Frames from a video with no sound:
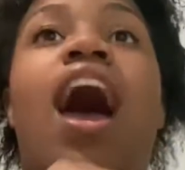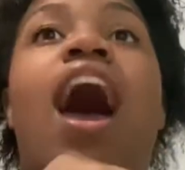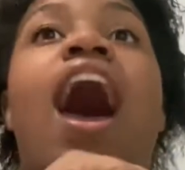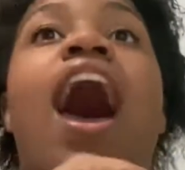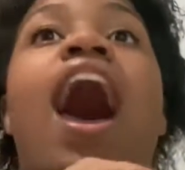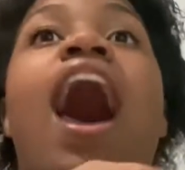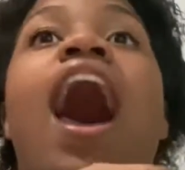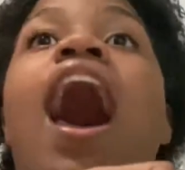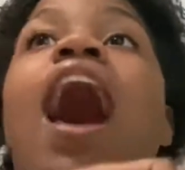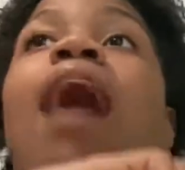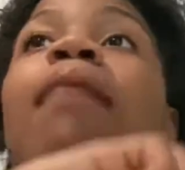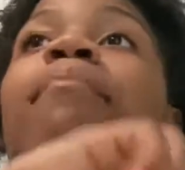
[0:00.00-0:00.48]

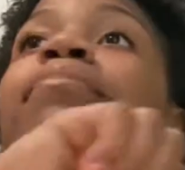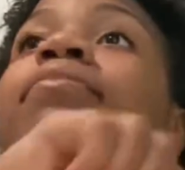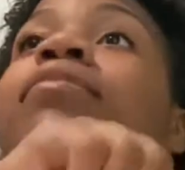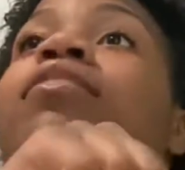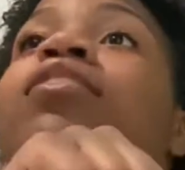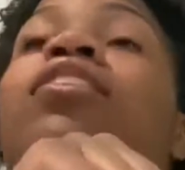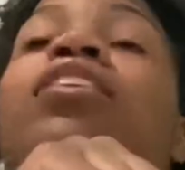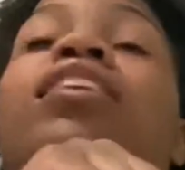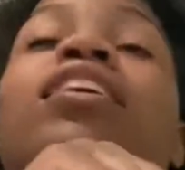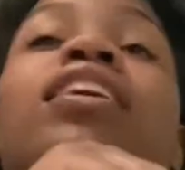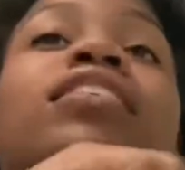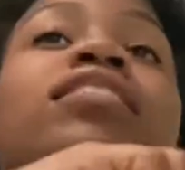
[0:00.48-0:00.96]
I'm
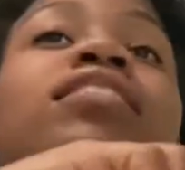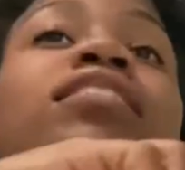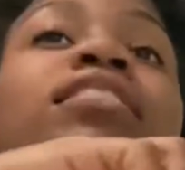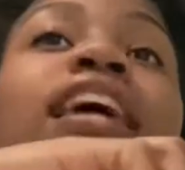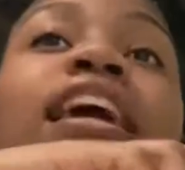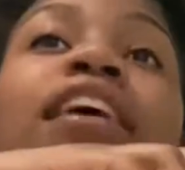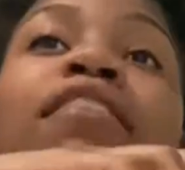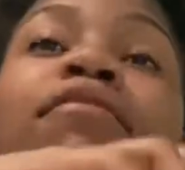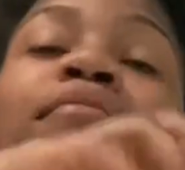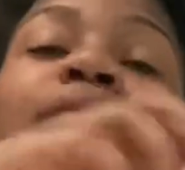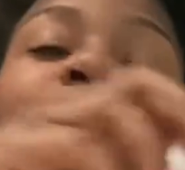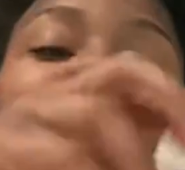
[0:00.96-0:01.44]
going to
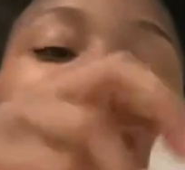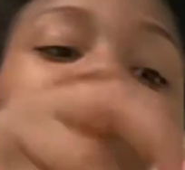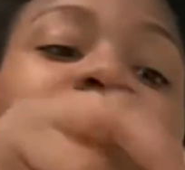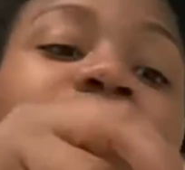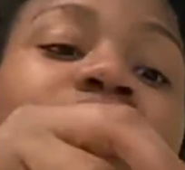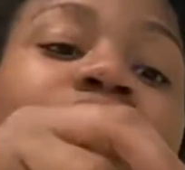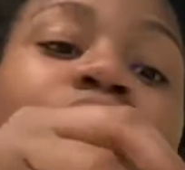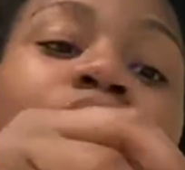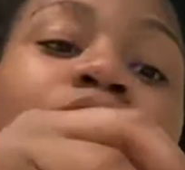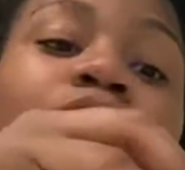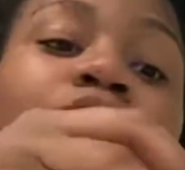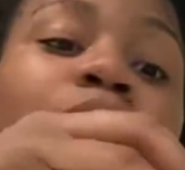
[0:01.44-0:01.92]
save
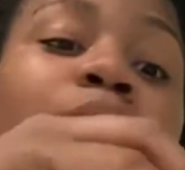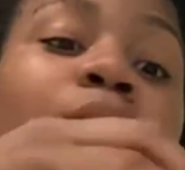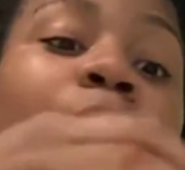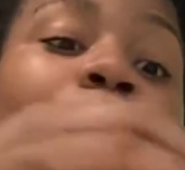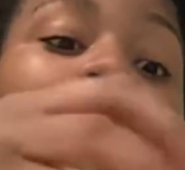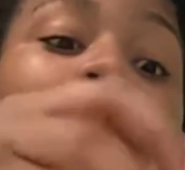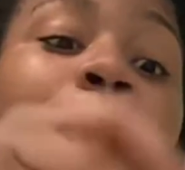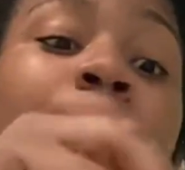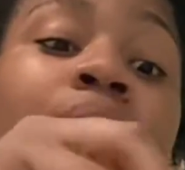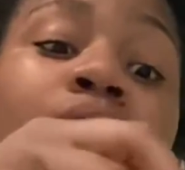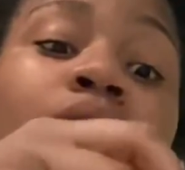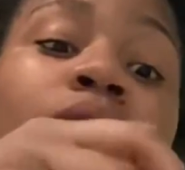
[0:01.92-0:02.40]
myself from a
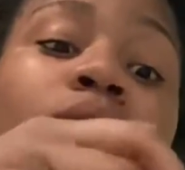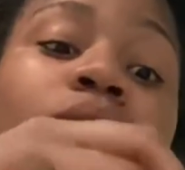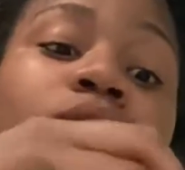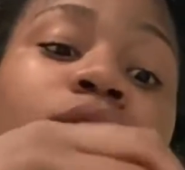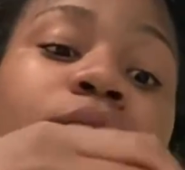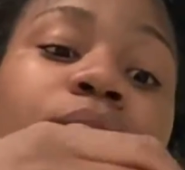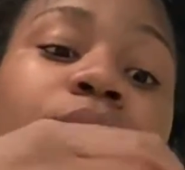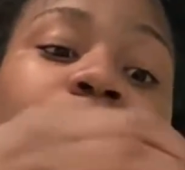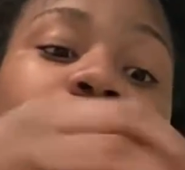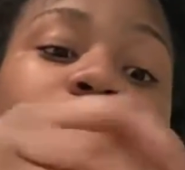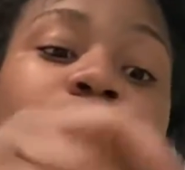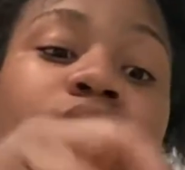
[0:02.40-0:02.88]
butt
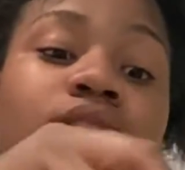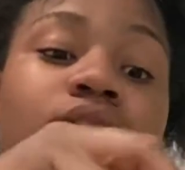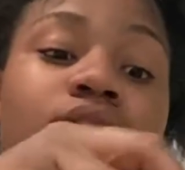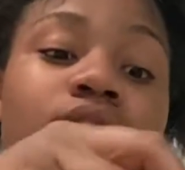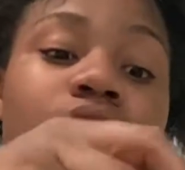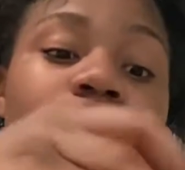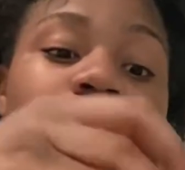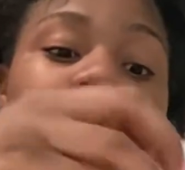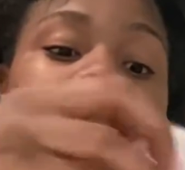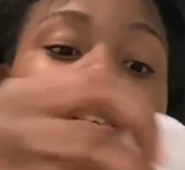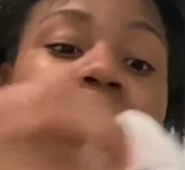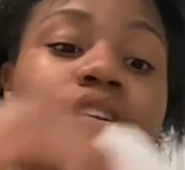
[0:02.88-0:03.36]
whooping
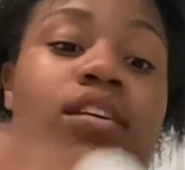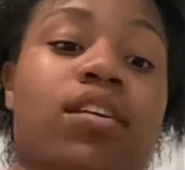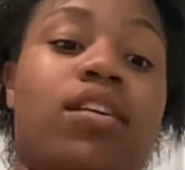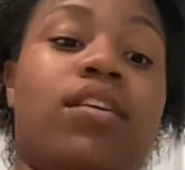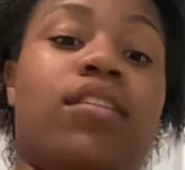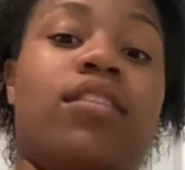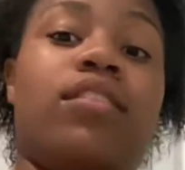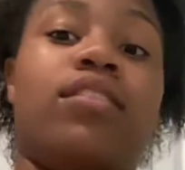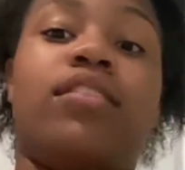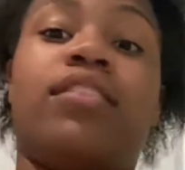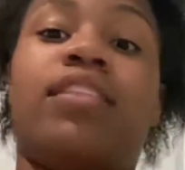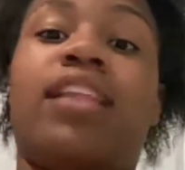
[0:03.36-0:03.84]

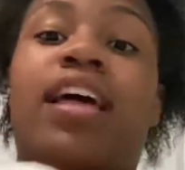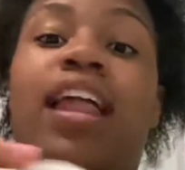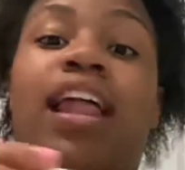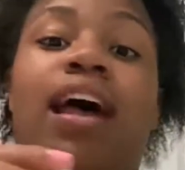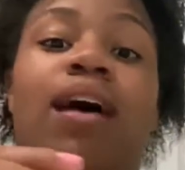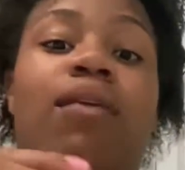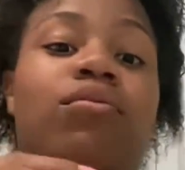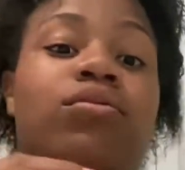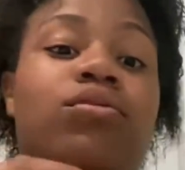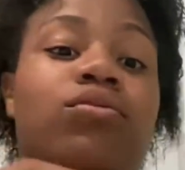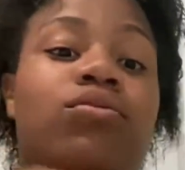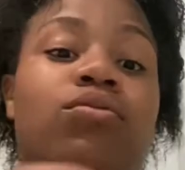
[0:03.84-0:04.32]
that I
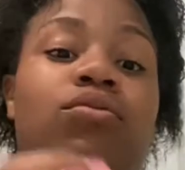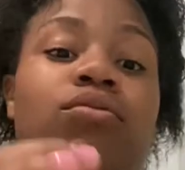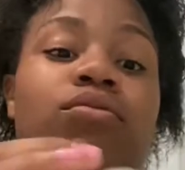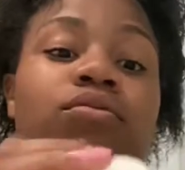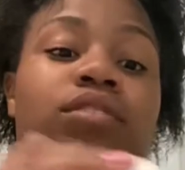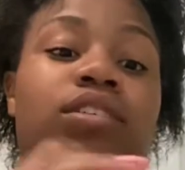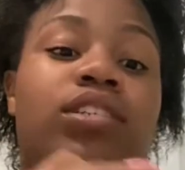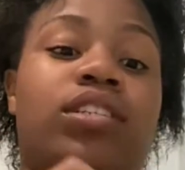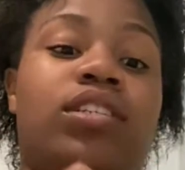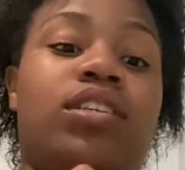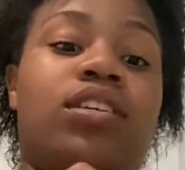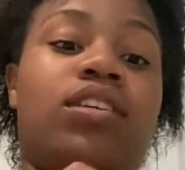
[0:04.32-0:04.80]
was going to
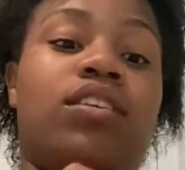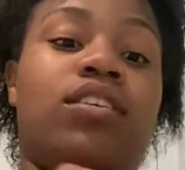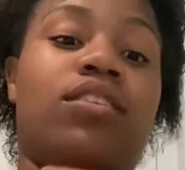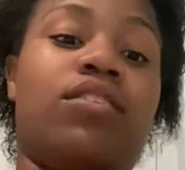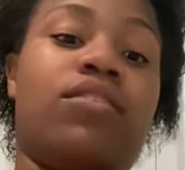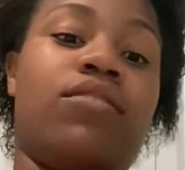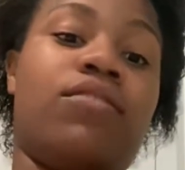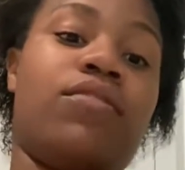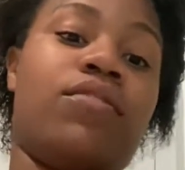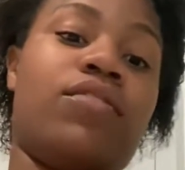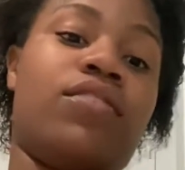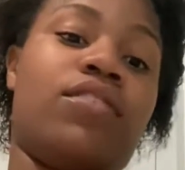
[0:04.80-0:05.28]

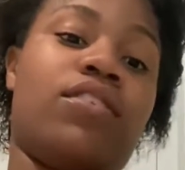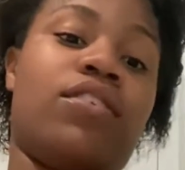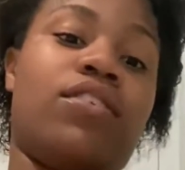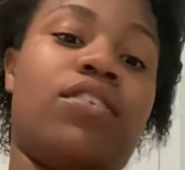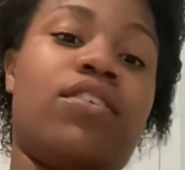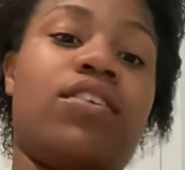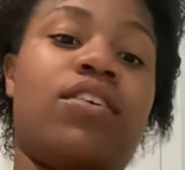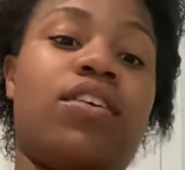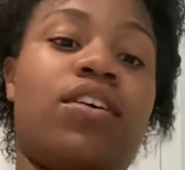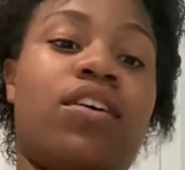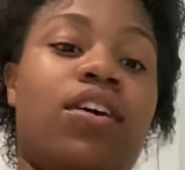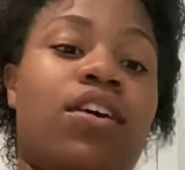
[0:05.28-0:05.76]
receive
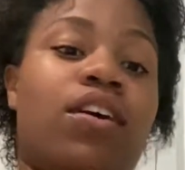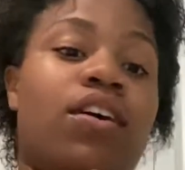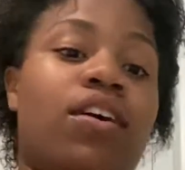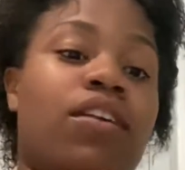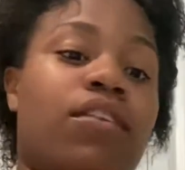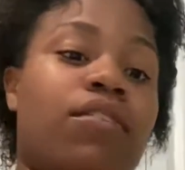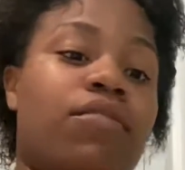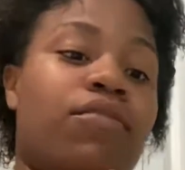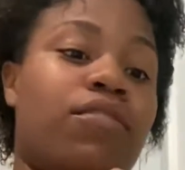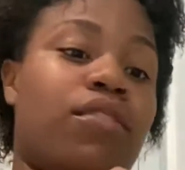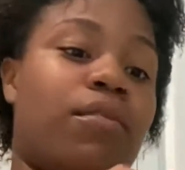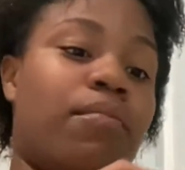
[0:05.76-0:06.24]

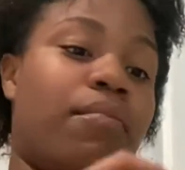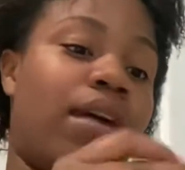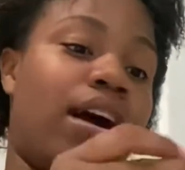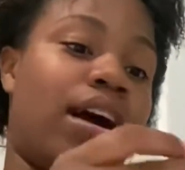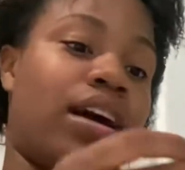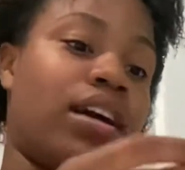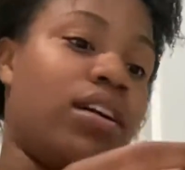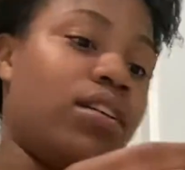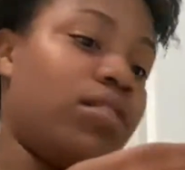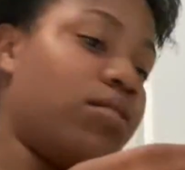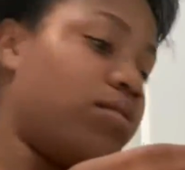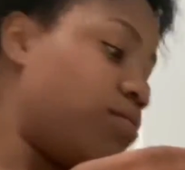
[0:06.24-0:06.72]
from my
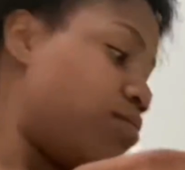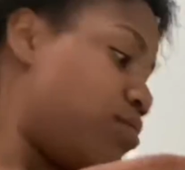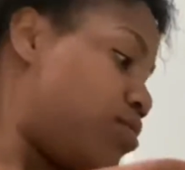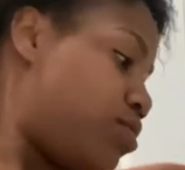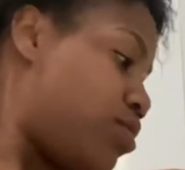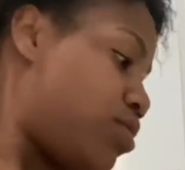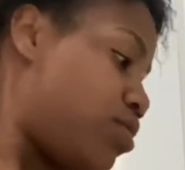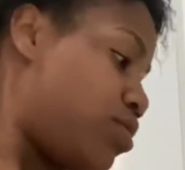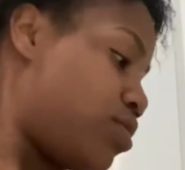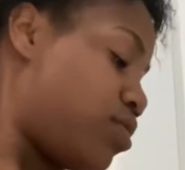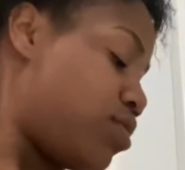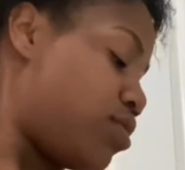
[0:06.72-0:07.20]
coach.
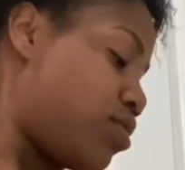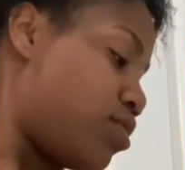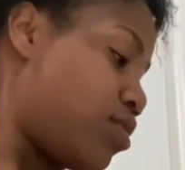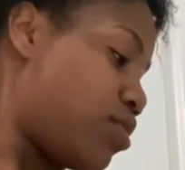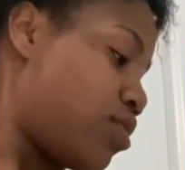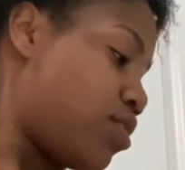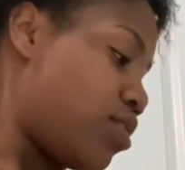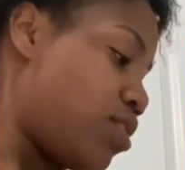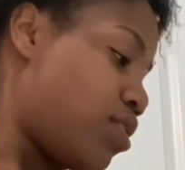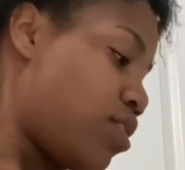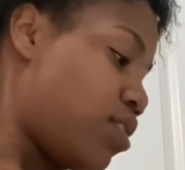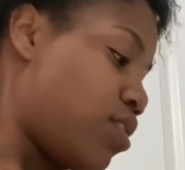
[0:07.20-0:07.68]

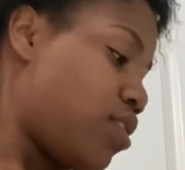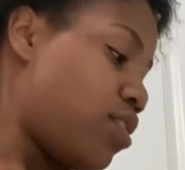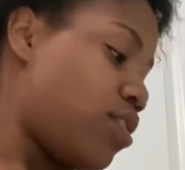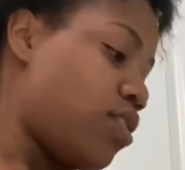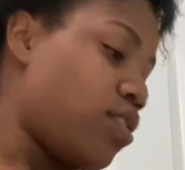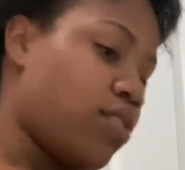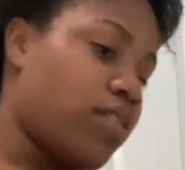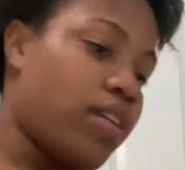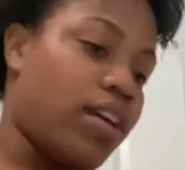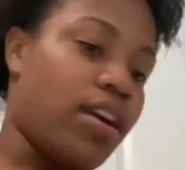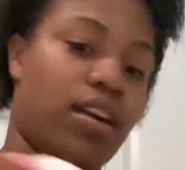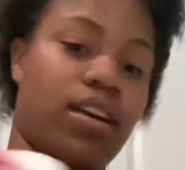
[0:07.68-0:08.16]

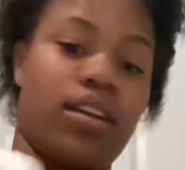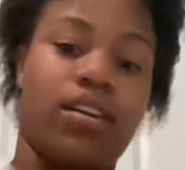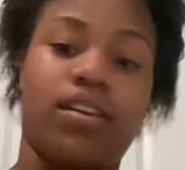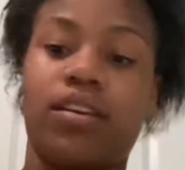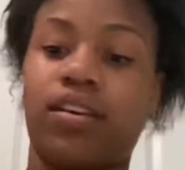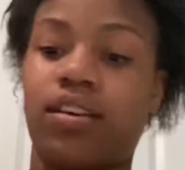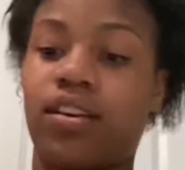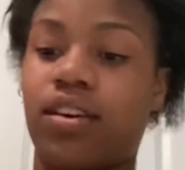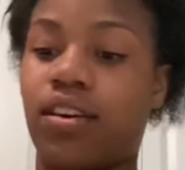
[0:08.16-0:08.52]
Okay.